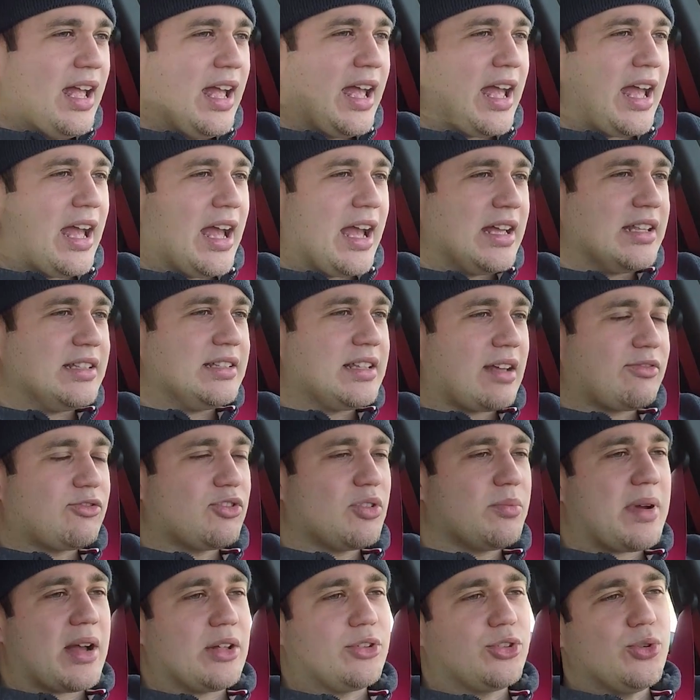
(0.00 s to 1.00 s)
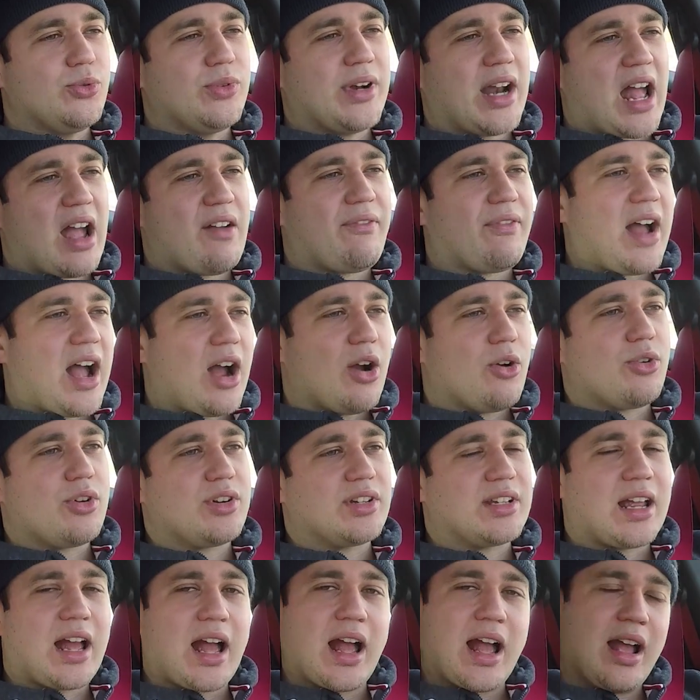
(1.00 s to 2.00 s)
And after about 2.5
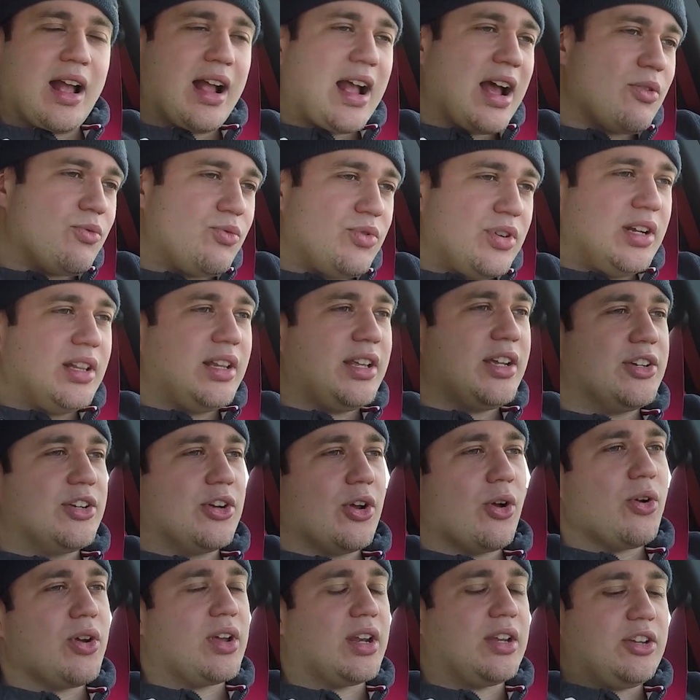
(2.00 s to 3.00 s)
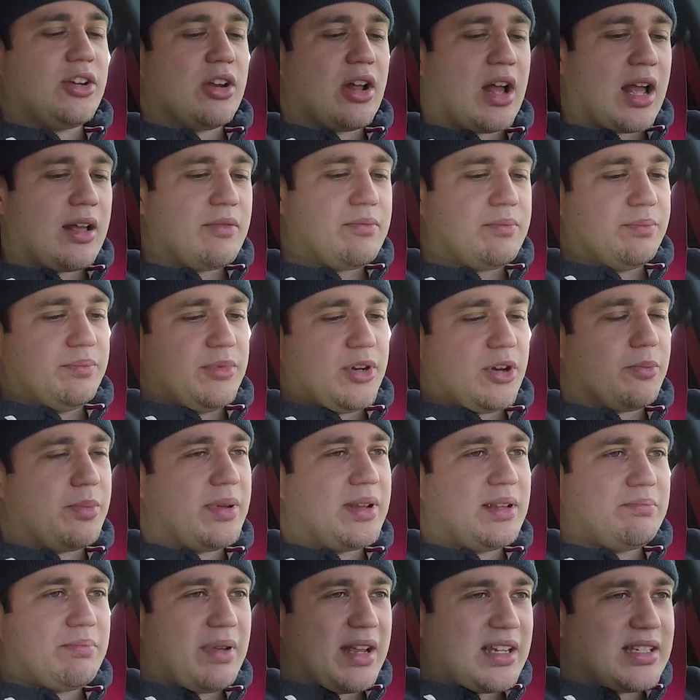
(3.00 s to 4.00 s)
hours, I got really annoyed.
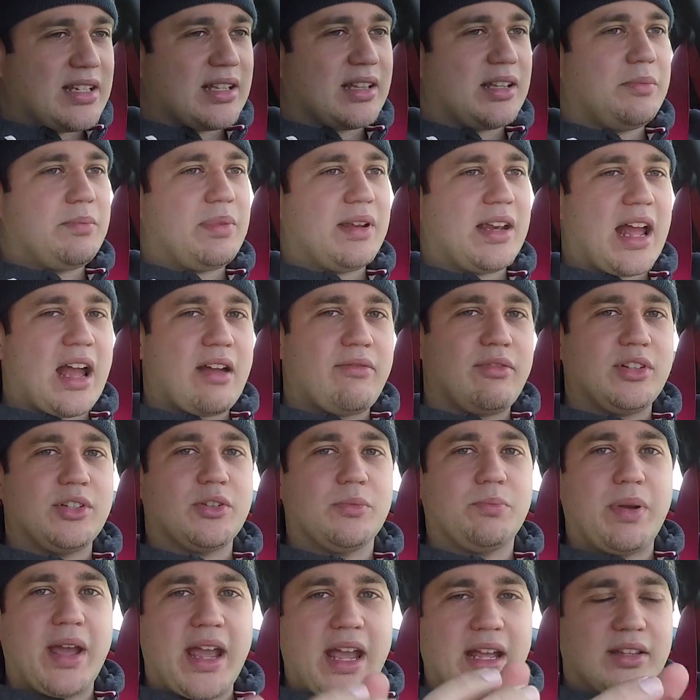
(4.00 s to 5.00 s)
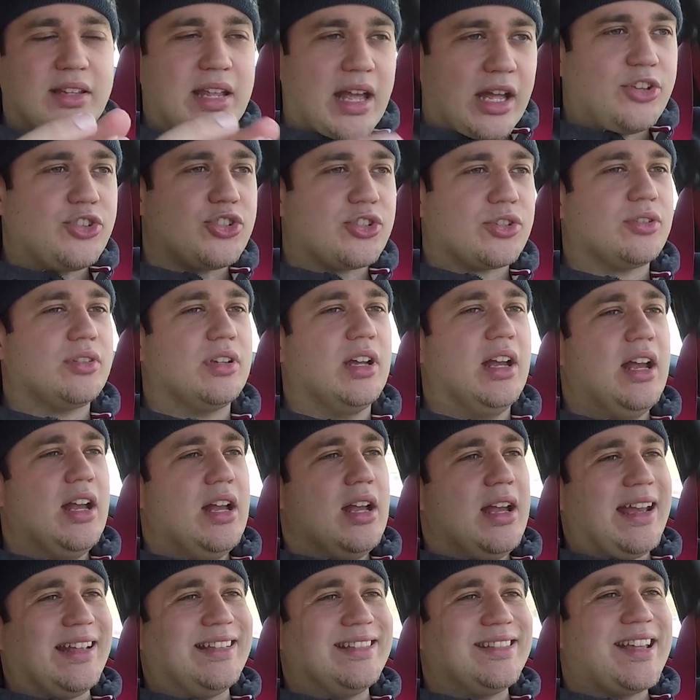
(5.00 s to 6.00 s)
I've basically been having to pay attention
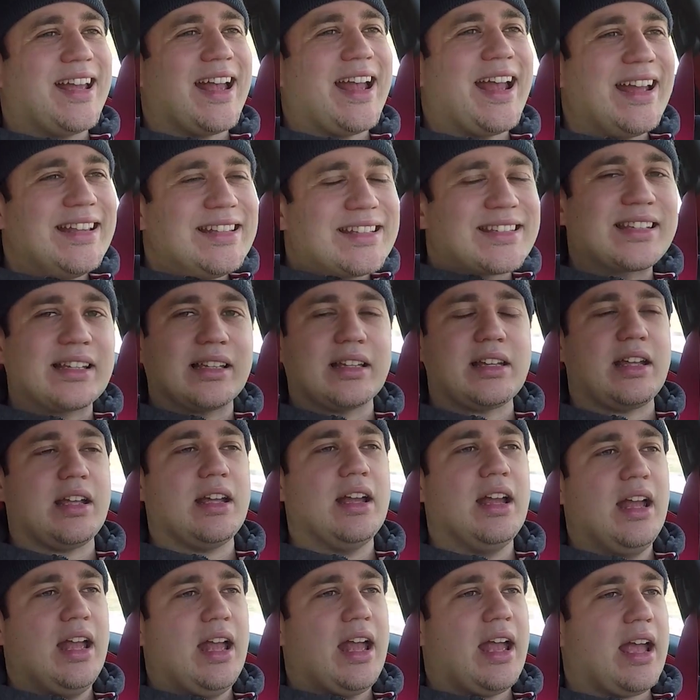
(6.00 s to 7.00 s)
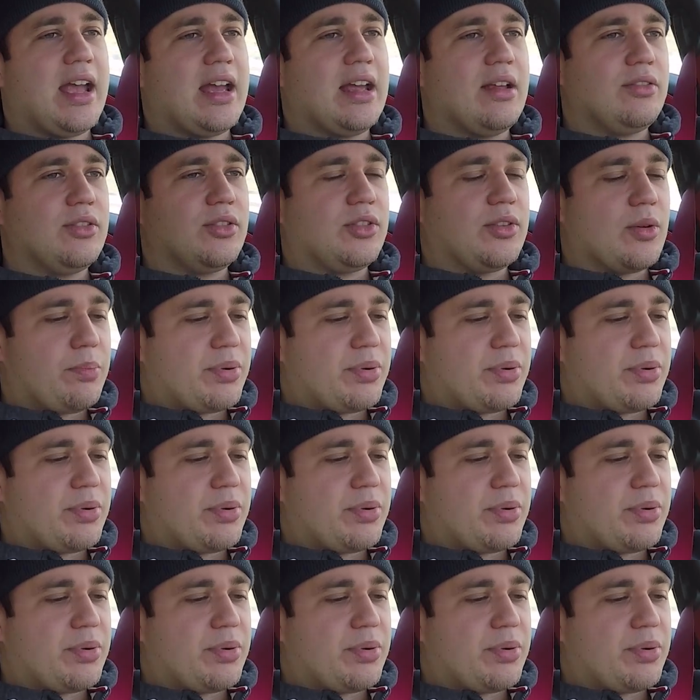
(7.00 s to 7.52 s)
intensely at the